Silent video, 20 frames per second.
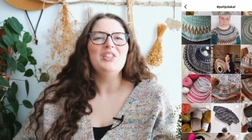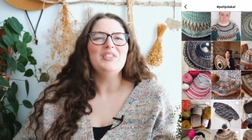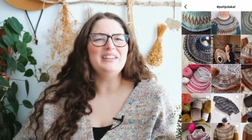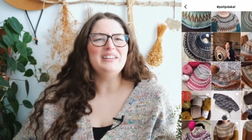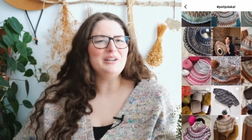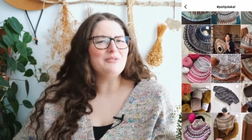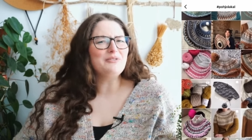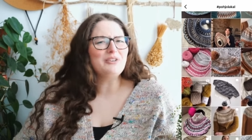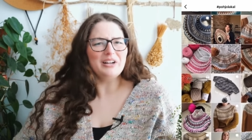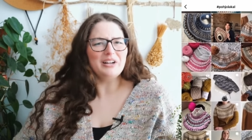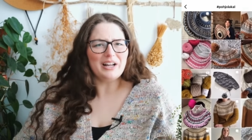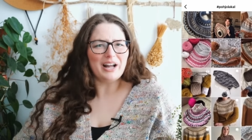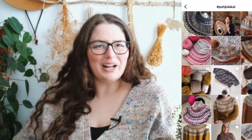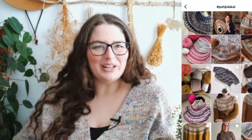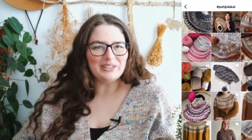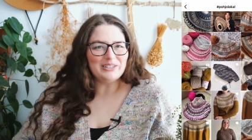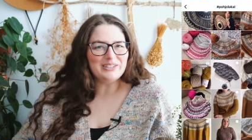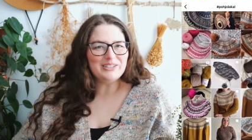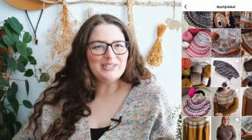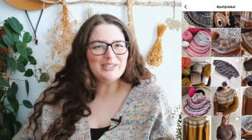the different
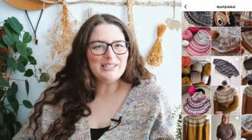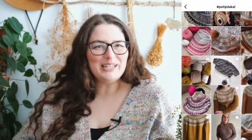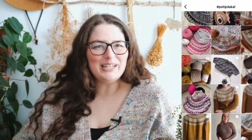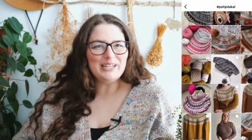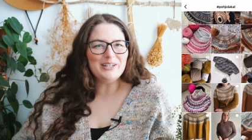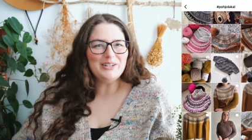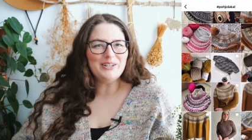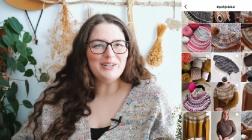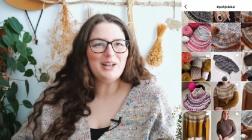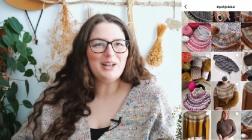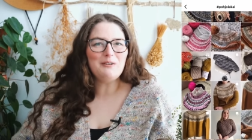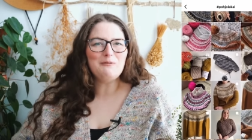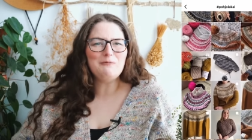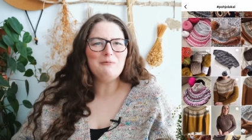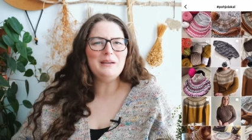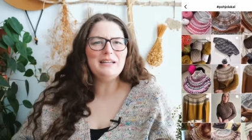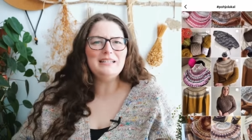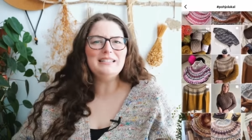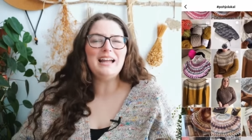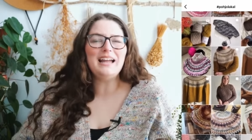colors that y'all have
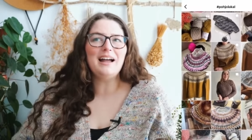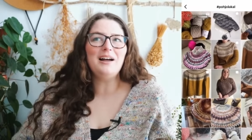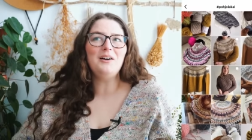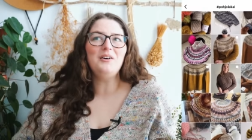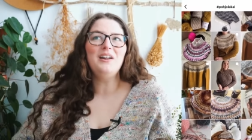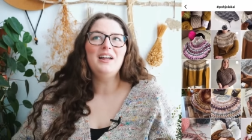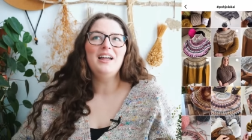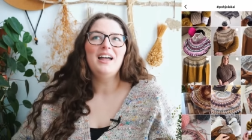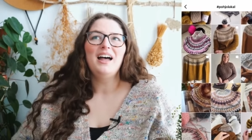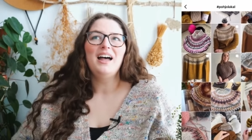picked out.